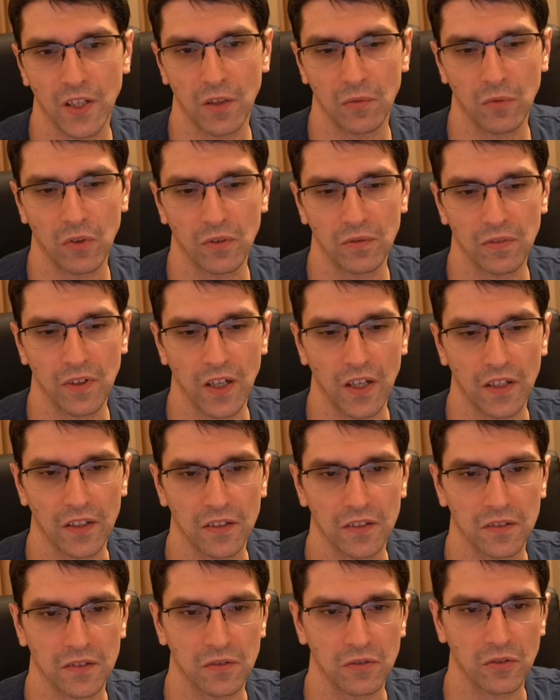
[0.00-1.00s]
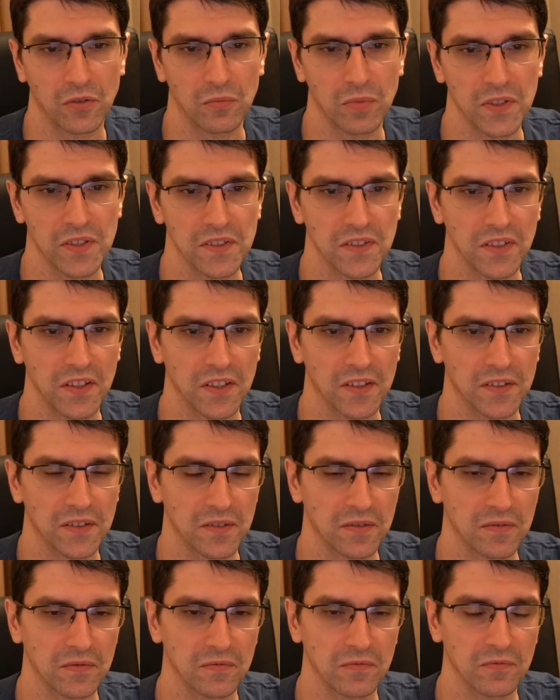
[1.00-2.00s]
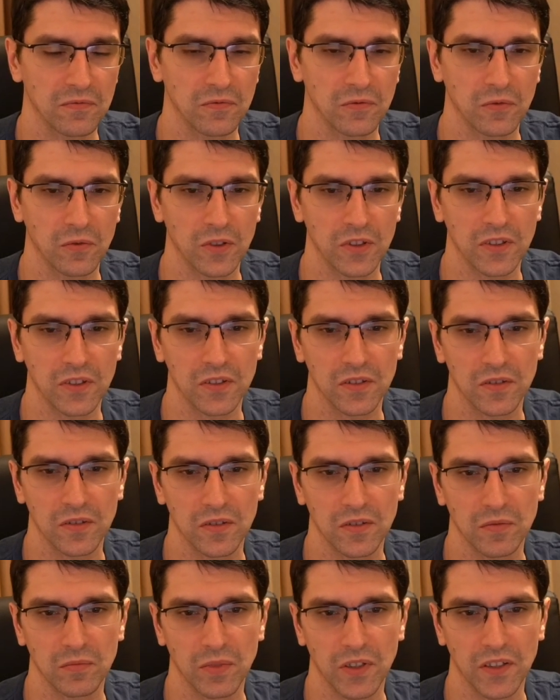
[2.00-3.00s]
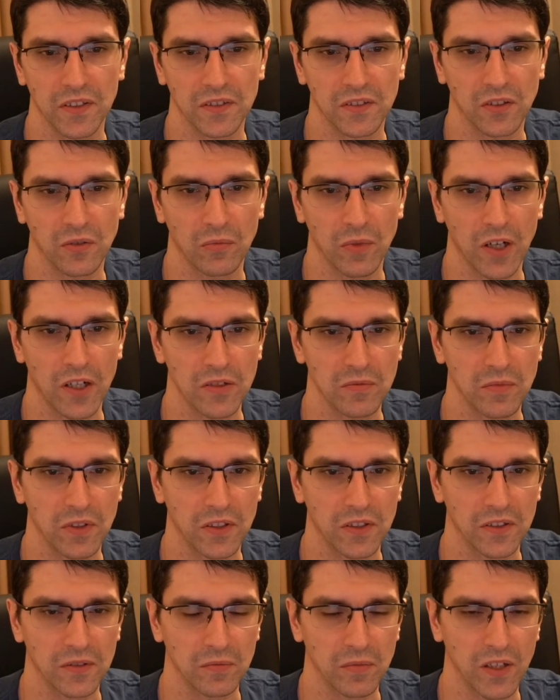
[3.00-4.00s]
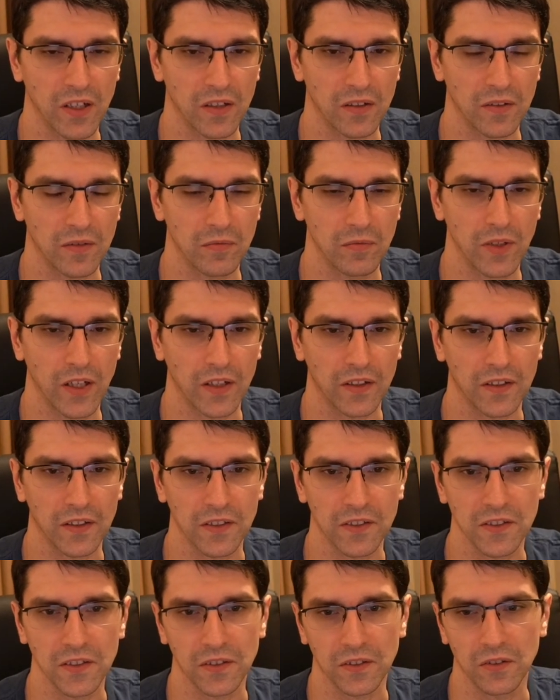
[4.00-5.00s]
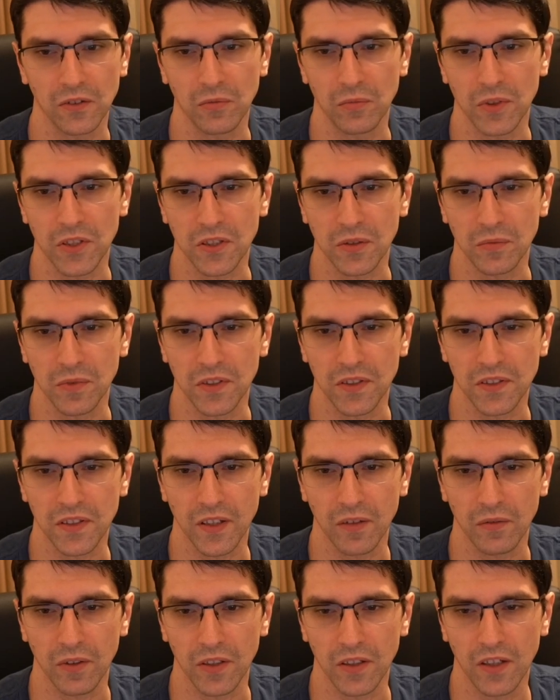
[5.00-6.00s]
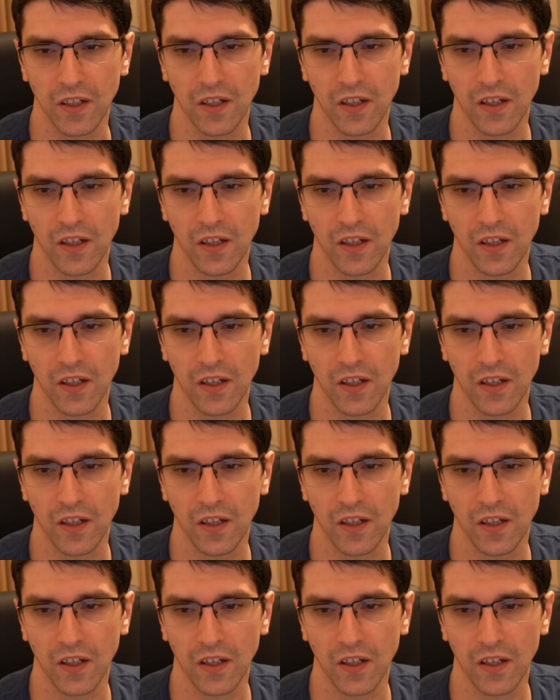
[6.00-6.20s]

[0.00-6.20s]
a move like rook b6 wouldn't bring so much because black can just go bishop d7.